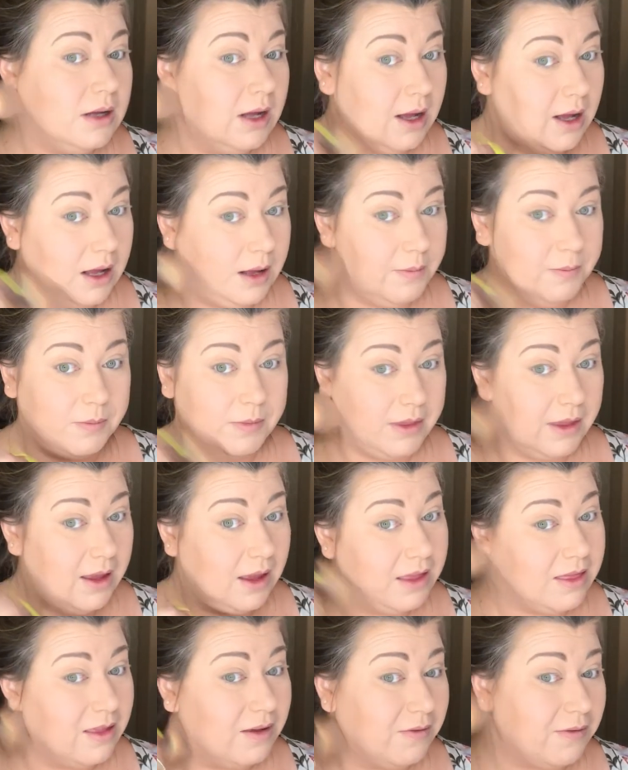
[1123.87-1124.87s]
And
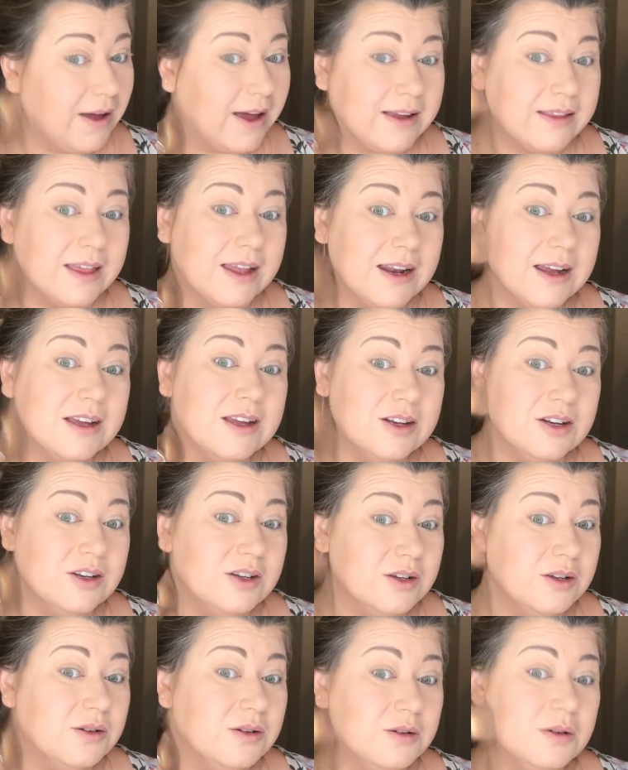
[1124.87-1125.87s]
the fact that it can
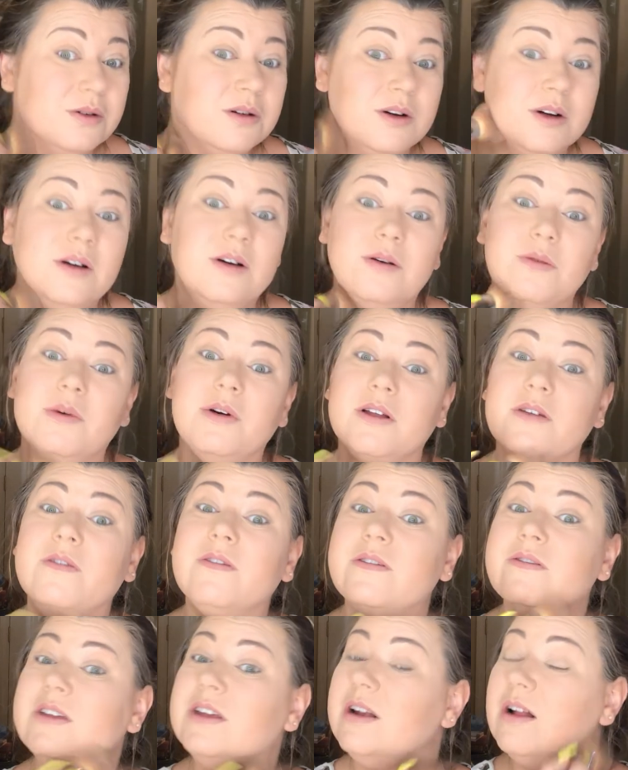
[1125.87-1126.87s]
do what a
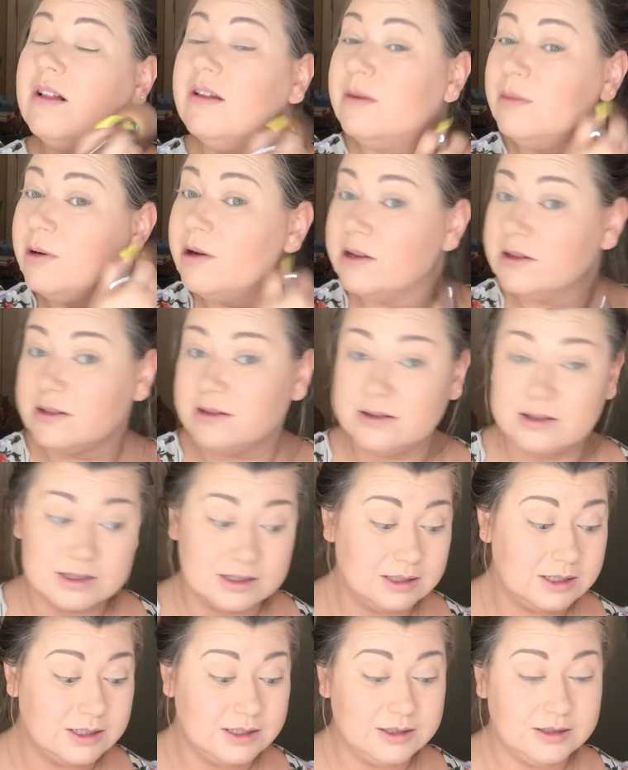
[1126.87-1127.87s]
$50 bronzer
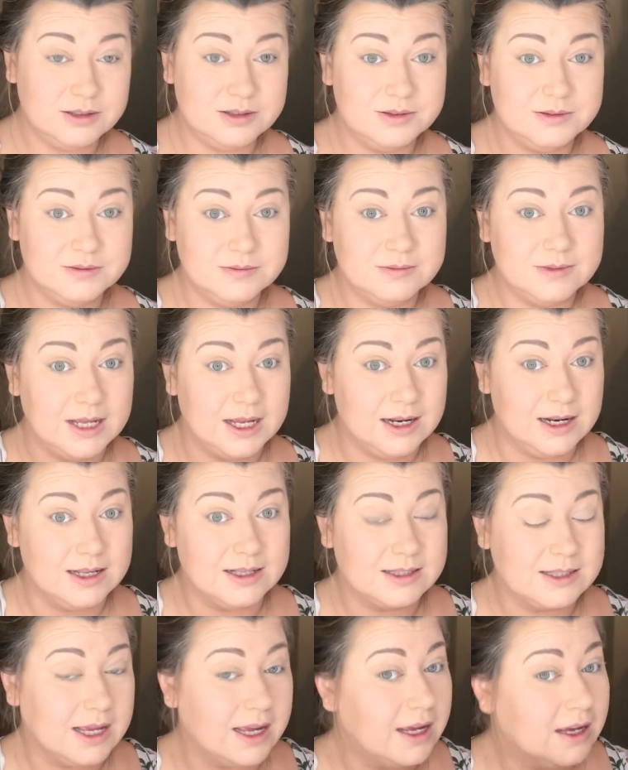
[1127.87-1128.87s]
can do, and
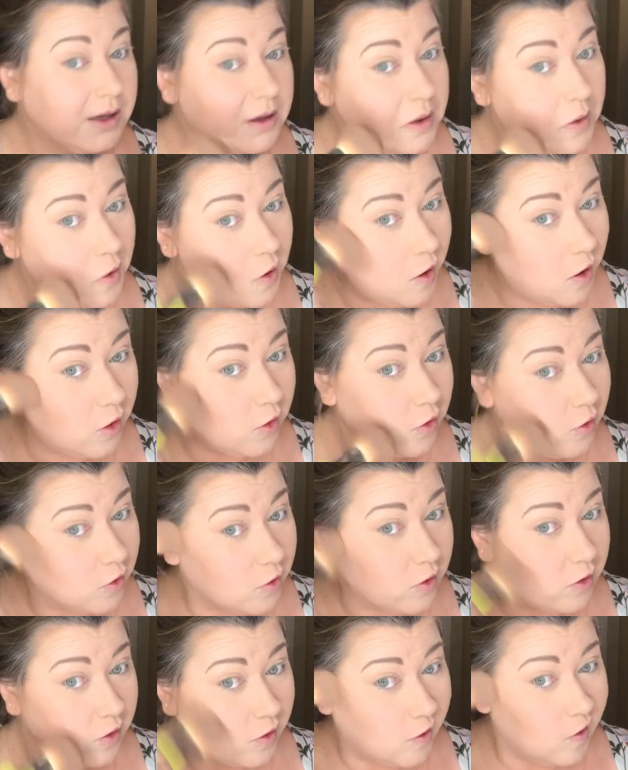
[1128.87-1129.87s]
it's like a
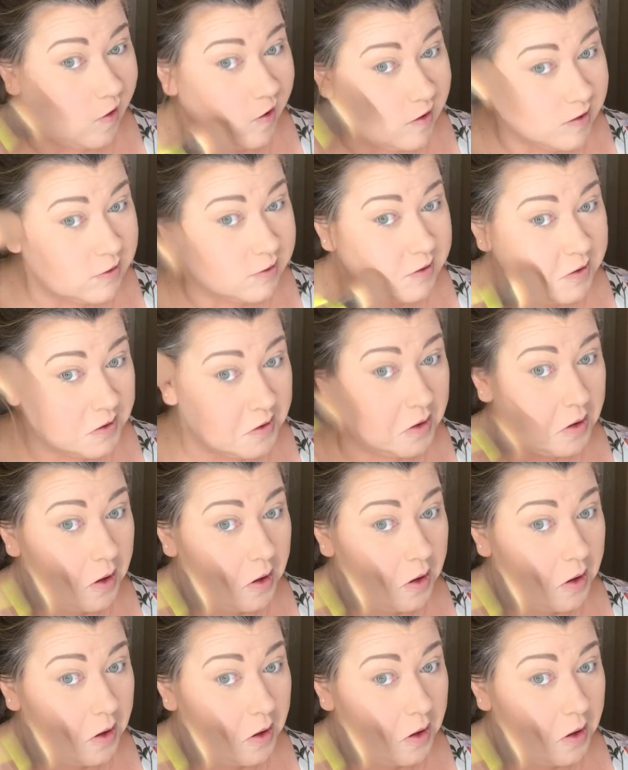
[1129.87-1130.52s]
third of the cost.